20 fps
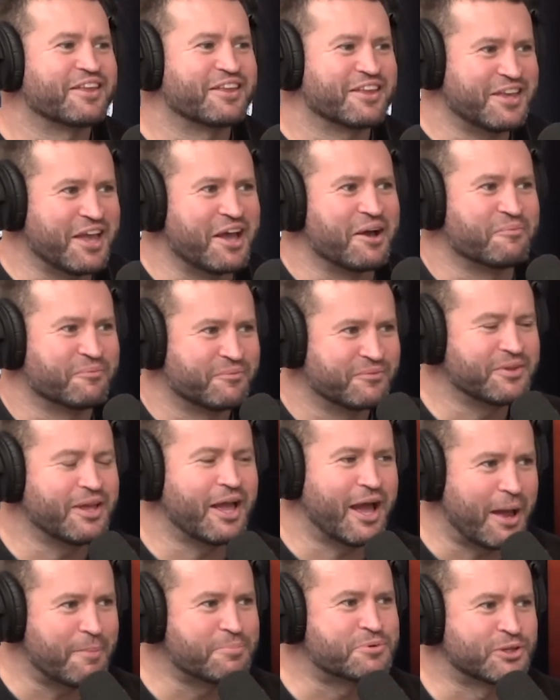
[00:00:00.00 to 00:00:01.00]
Yeah,
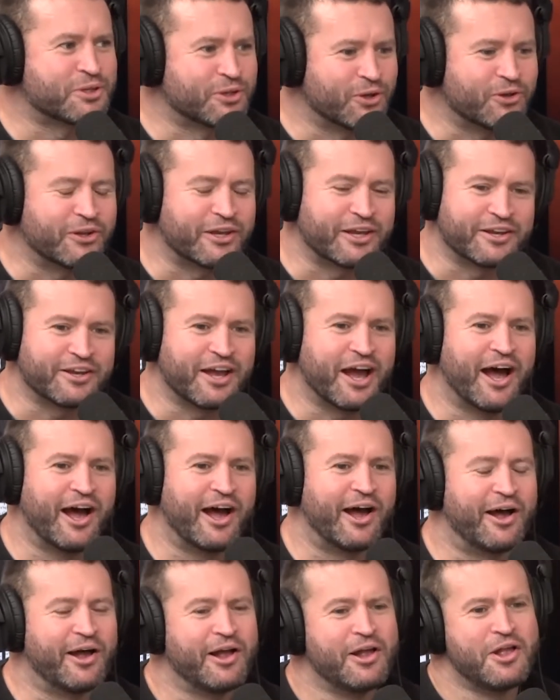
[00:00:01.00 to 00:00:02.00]
absolutely.
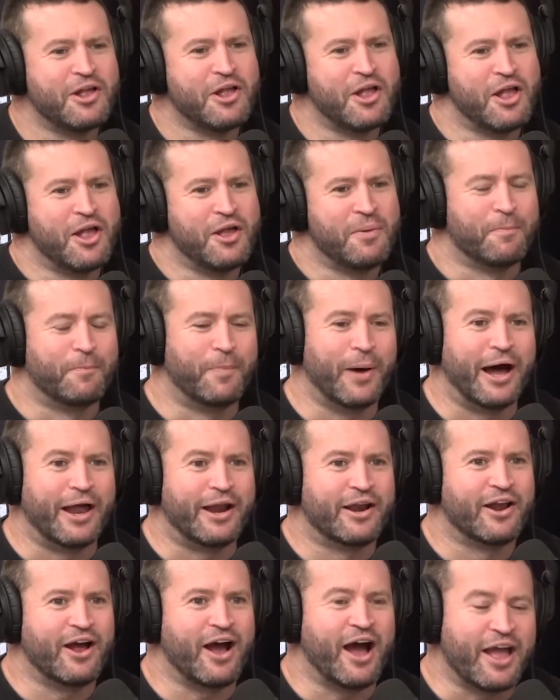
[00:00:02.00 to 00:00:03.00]

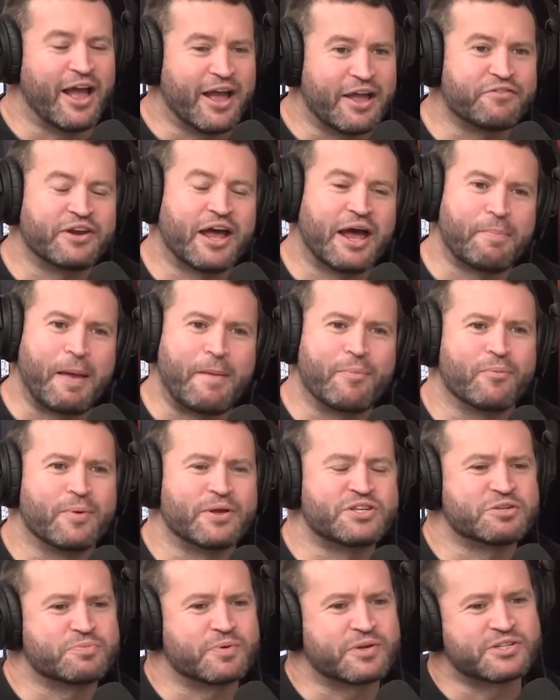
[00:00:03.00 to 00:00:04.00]
But I even had people
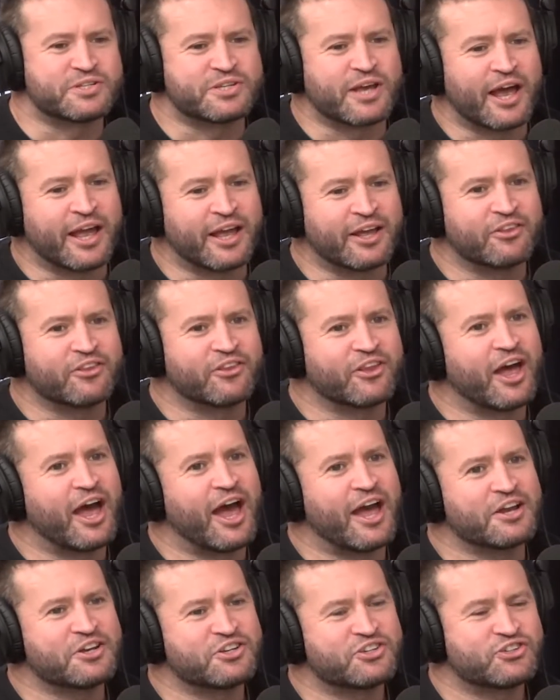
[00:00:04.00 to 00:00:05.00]
message me saying
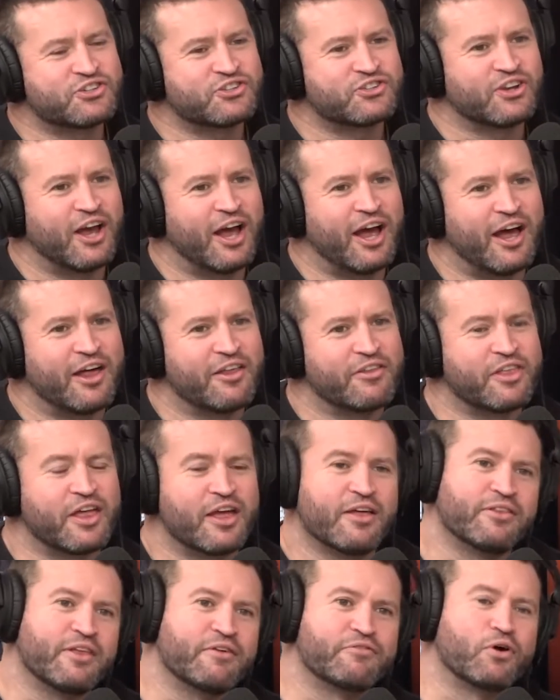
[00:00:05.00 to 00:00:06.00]
that
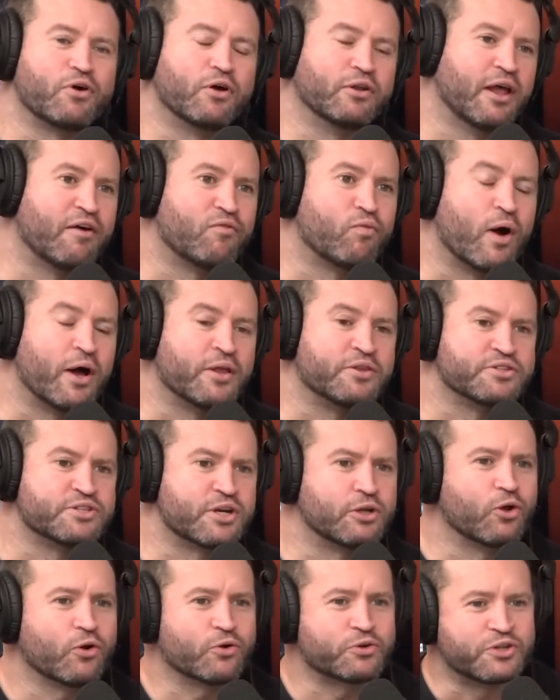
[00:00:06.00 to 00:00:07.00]
they've got loved ones that
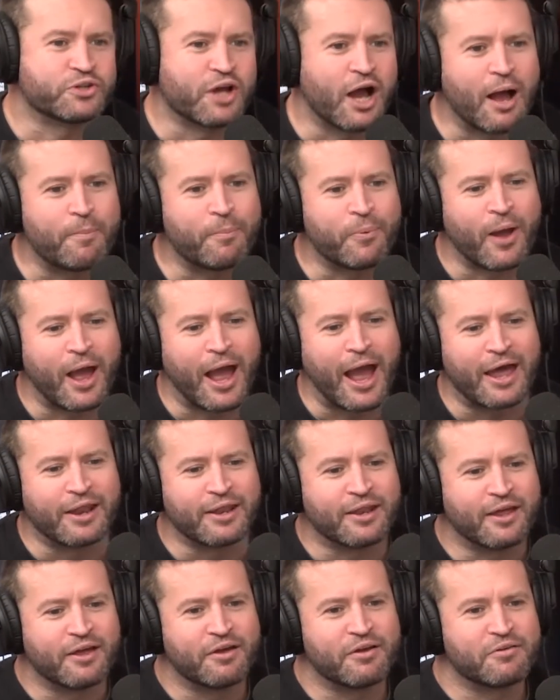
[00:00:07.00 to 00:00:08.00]
are locked up,
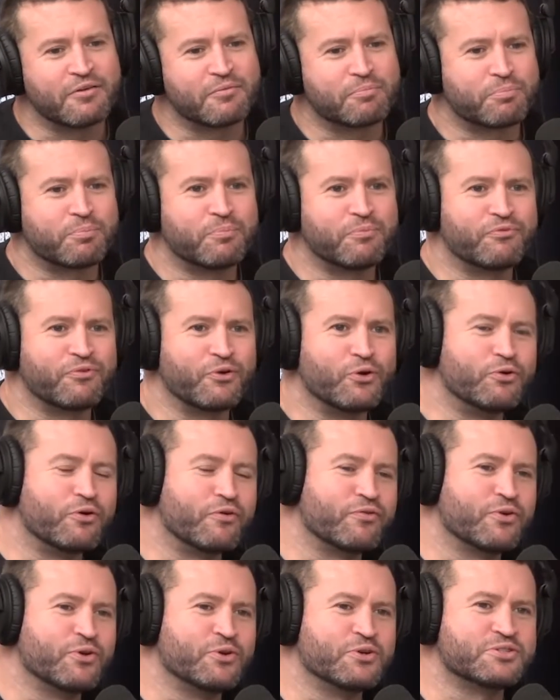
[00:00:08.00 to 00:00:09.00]
and the food
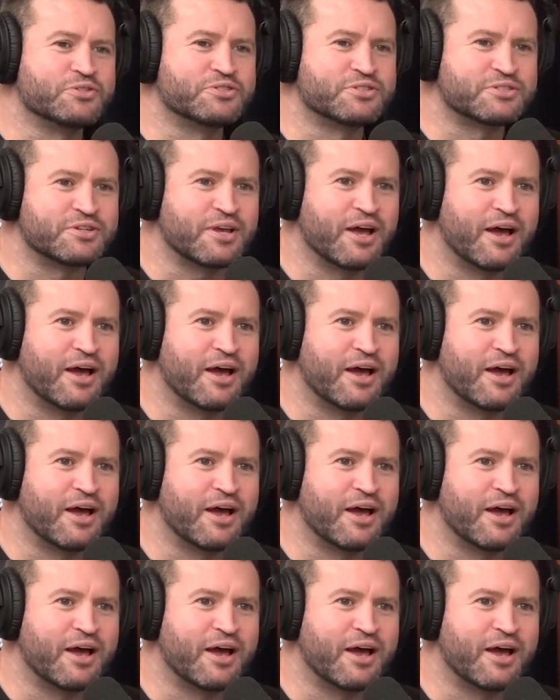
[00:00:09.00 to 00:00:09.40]
reviews